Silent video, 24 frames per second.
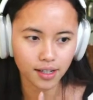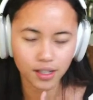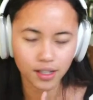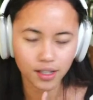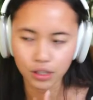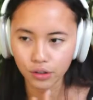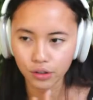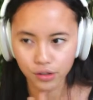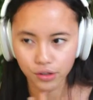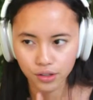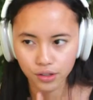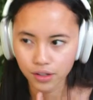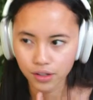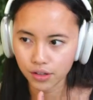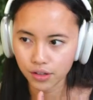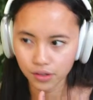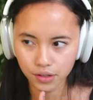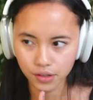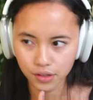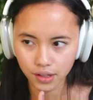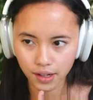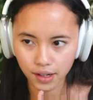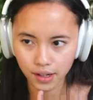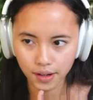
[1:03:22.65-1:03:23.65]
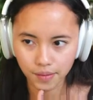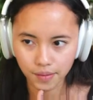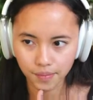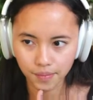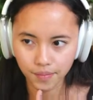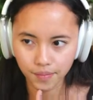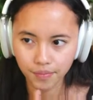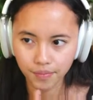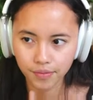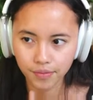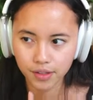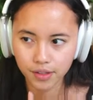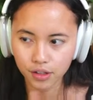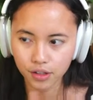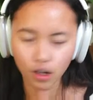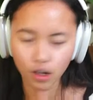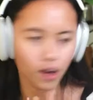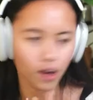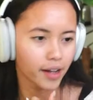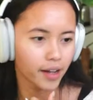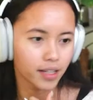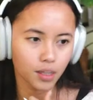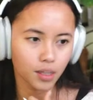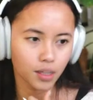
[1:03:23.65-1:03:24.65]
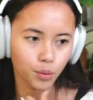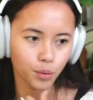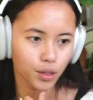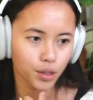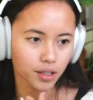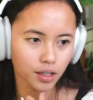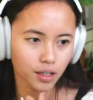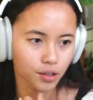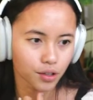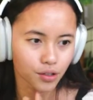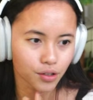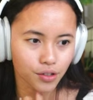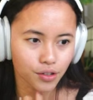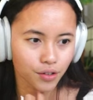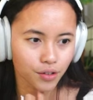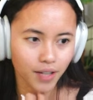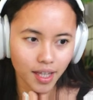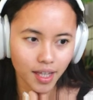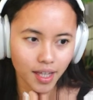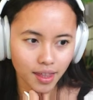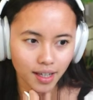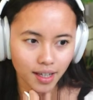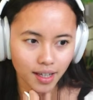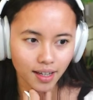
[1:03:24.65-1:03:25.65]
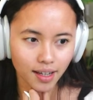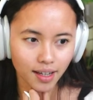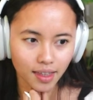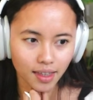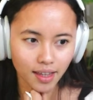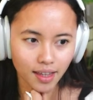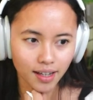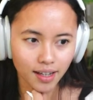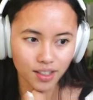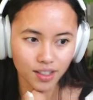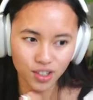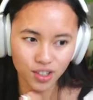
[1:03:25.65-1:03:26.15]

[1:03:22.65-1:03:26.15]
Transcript: It doesn't start any workloads or anything like that.